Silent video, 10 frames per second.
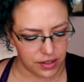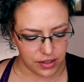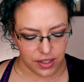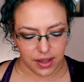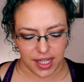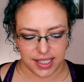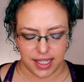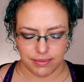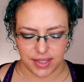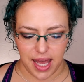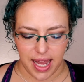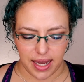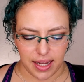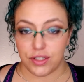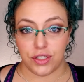So it certainly seems
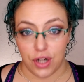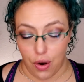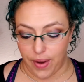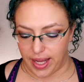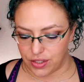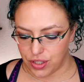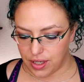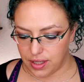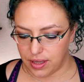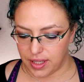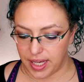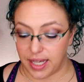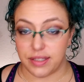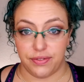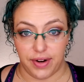like Snow Angel
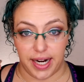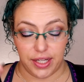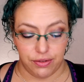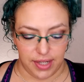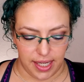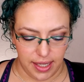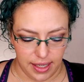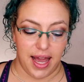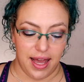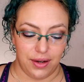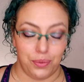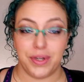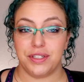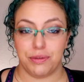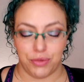is very unique and
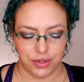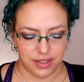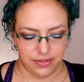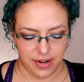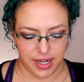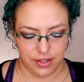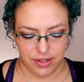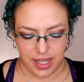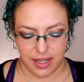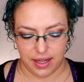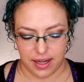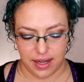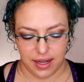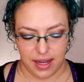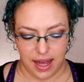Winter Moon is very unique.
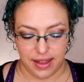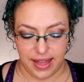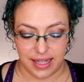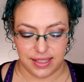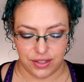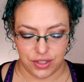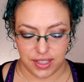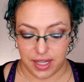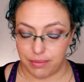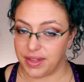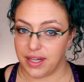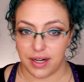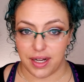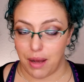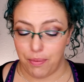Uh, that's interesting. But
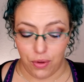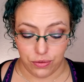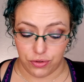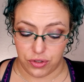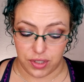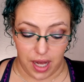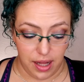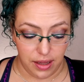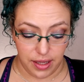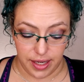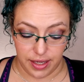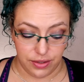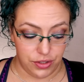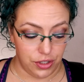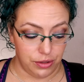there are a couple
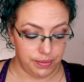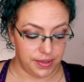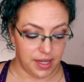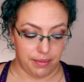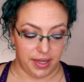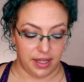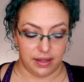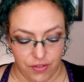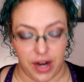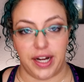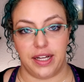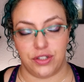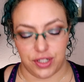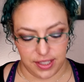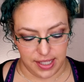solid dupes. I mean, very
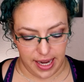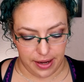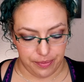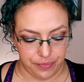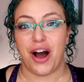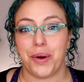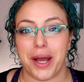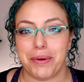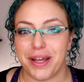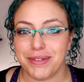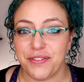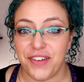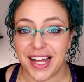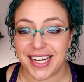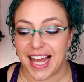interesting. Okay, well, that was
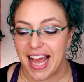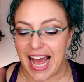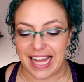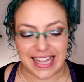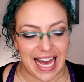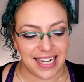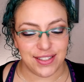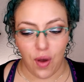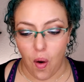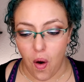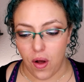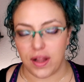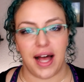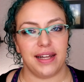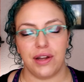fun. And that is
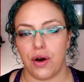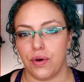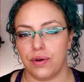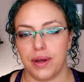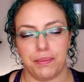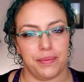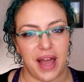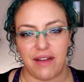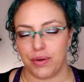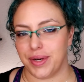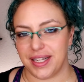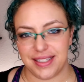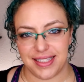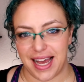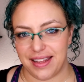all. I know everyone
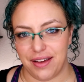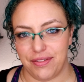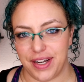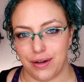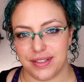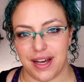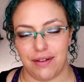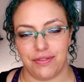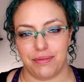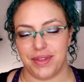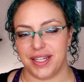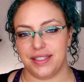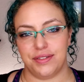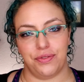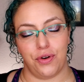else has had their videos out from
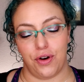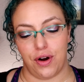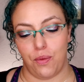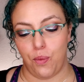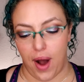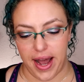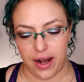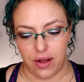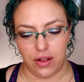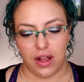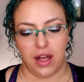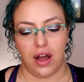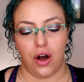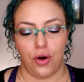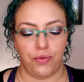this for a while.
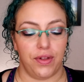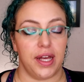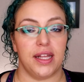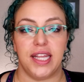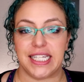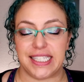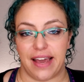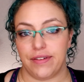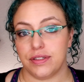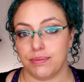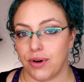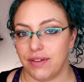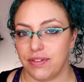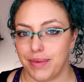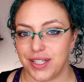Hopefully this gave you some more
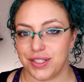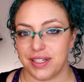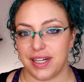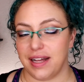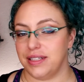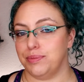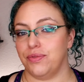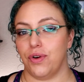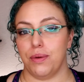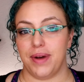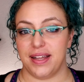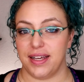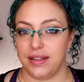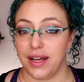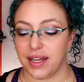information on how these perform, how
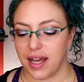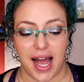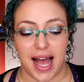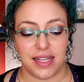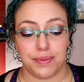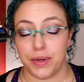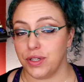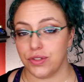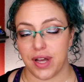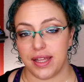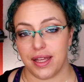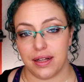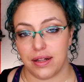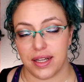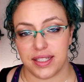they look. As per usual, I
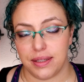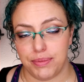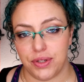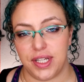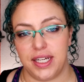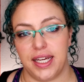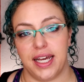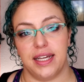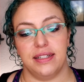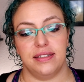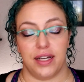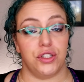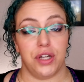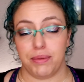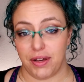think Looxi Beauty is
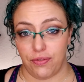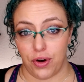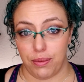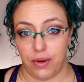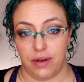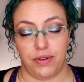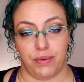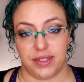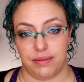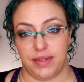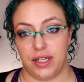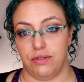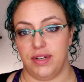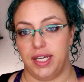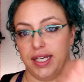extremely affordable if you want something
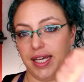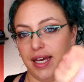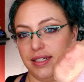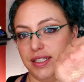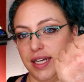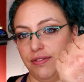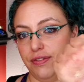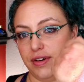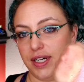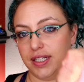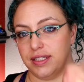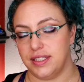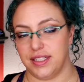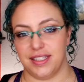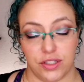unique and
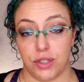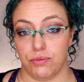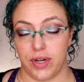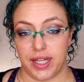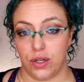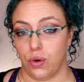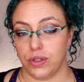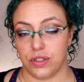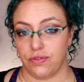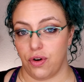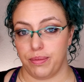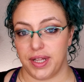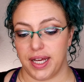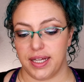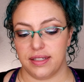different. Some really gorgeous
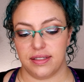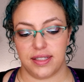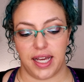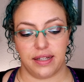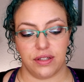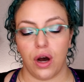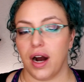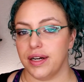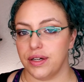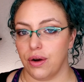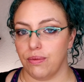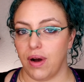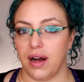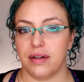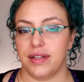formulas. It's hard to go
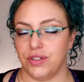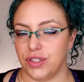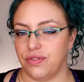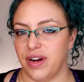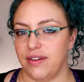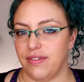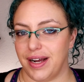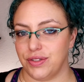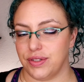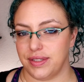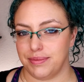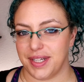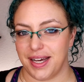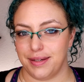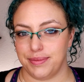wrong. They're just very fragile
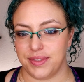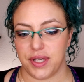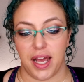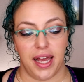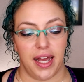sometimes.